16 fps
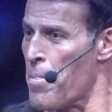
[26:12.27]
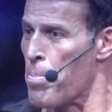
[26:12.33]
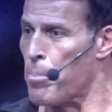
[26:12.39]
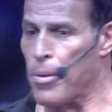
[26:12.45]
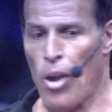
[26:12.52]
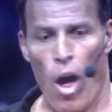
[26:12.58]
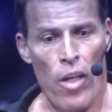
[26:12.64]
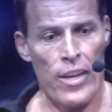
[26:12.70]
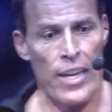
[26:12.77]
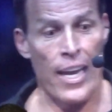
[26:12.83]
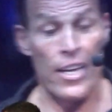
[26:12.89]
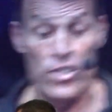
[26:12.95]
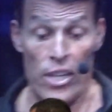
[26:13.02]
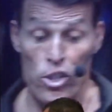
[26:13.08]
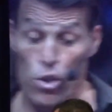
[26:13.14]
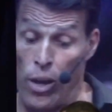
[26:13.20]
But all it
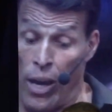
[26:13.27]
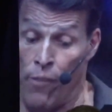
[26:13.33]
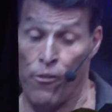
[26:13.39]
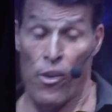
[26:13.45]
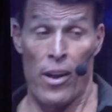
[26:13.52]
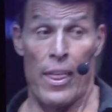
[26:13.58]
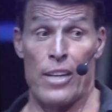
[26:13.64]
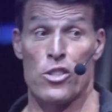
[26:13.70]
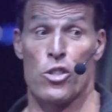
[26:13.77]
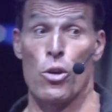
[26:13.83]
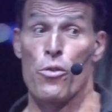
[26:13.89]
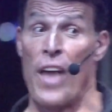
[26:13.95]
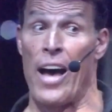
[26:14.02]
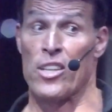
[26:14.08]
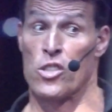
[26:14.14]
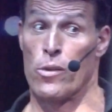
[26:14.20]
is you get in front of that
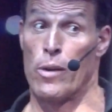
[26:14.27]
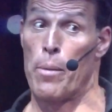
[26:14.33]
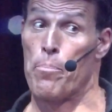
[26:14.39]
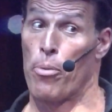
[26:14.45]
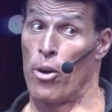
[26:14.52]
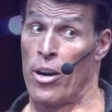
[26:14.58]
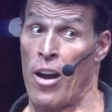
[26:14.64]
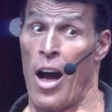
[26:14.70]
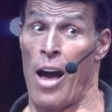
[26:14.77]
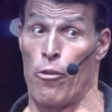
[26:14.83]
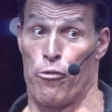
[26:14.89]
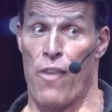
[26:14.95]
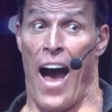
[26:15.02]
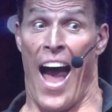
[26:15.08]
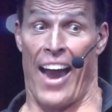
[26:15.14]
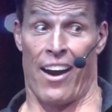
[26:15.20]
2,000 degree burning hot
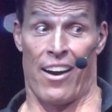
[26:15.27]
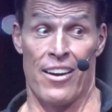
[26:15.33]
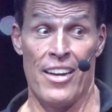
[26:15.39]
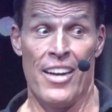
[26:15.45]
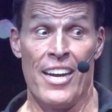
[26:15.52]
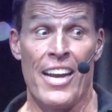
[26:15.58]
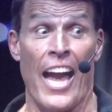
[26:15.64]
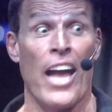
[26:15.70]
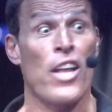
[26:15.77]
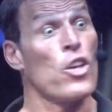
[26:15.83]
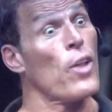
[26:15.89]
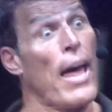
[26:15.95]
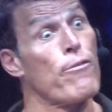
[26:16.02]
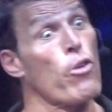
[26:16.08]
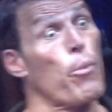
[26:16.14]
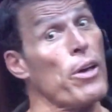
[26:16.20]
fire, and you'll
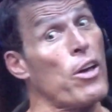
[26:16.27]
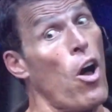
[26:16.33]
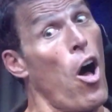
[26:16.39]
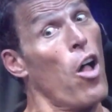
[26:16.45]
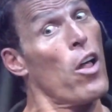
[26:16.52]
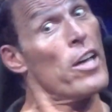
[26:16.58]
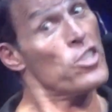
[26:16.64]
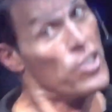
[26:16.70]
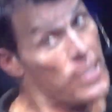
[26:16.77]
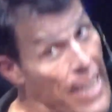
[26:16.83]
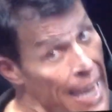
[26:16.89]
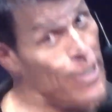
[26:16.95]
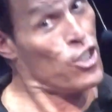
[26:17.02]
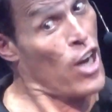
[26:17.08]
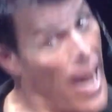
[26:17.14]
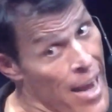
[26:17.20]
have what we call a
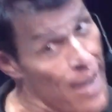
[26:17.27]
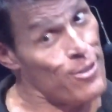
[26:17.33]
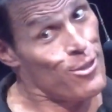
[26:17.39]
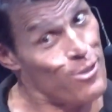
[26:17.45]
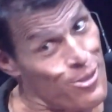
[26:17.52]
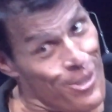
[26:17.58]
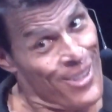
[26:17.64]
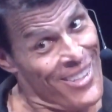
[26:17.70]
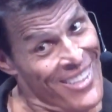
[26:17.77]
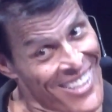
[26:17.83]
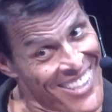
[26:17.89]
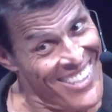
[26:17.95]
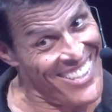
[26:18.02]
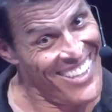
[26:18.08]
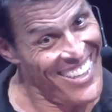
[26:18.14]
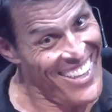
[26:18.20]
state change.
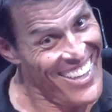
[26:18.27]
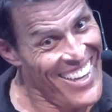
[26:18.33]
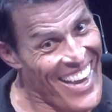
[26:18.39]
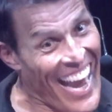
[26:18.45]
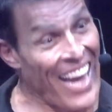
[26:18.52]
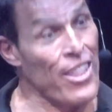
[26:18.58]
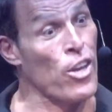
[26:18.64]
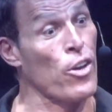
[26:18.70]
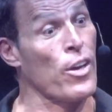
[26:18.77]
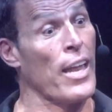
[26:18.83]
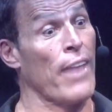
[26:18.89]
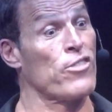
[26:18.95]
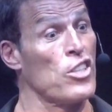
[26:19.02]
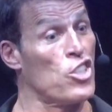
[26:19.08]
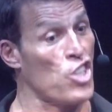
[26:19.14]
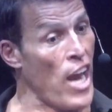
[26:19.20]
And then you're gonna
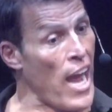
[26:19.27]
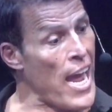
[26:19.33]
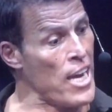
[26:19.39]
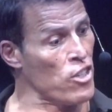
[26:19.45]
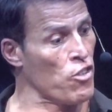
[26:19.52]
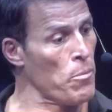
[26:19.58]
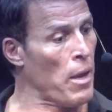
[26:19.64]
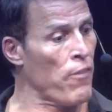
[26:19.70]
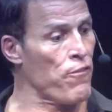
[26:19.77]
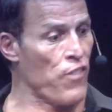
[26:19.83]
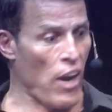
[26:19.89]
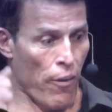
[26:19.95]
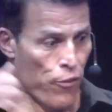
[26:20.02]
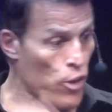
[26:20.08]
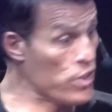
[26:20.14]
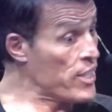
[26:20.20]
have to change from being
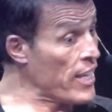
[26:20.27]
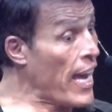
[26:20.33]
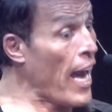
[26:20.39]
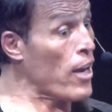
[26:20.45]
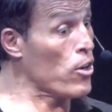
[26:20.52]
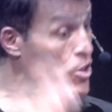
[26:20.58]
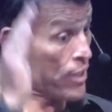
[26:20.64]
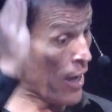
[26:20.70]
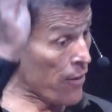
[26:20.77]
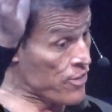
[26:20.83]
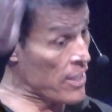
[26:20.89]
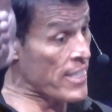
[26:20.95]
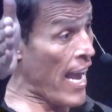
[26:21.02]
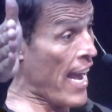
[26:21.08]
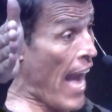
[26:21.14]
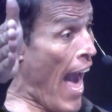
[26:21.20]
fearful to get yourself to
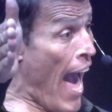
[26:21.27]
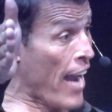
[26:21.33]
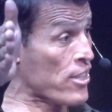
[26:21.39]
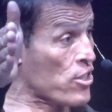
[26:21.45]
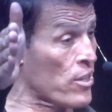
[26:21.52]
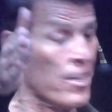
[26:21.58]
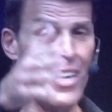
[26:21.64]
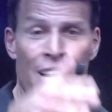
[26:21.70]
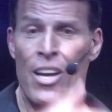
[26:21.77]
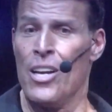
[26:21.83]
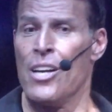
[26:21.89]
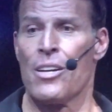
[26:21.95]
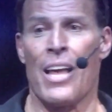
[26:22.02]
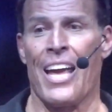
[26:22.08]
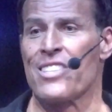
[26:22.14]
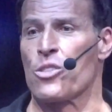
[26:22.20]
take action.
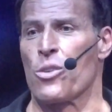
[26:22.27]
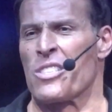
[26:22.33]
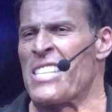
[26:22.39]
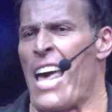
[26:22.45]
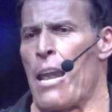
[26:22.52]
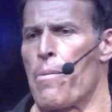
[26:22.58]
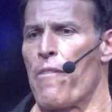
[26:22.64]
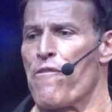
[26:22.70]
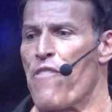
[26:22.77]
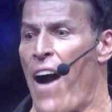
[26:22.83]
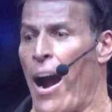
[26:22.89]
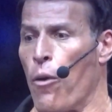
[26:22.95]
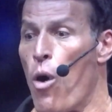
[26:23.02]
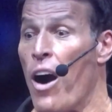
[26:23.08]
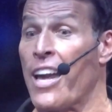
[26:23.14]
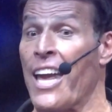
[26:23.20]
So it's not about
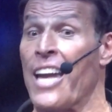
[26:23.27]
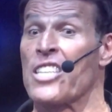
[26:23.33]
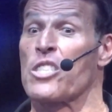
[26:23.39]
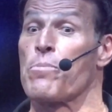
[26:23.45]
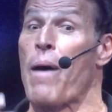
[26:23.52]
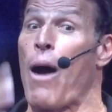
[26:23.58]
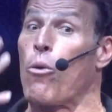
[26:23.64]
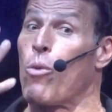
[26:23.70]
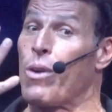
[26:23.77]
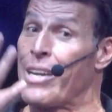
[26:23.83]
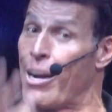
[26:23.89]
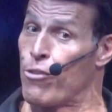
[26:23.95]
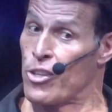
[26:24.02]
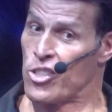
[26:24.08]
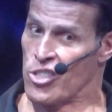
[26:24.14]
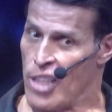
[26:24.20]
fire walking, it's about
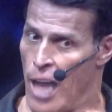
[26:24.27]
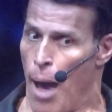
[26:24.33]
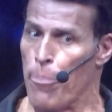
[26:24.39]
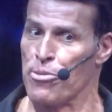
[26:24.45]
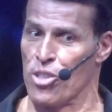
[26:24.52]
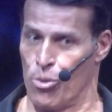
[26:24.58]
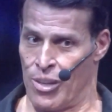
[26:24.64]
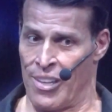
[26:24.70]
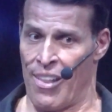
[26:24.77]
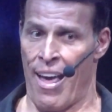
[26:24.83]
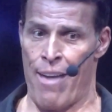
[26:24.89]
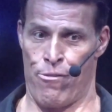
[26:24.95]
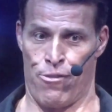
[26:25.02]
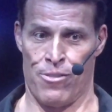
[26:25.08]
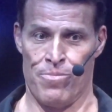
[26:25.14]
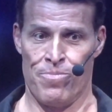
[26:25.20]
whatever stops you in
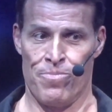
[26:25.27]
life.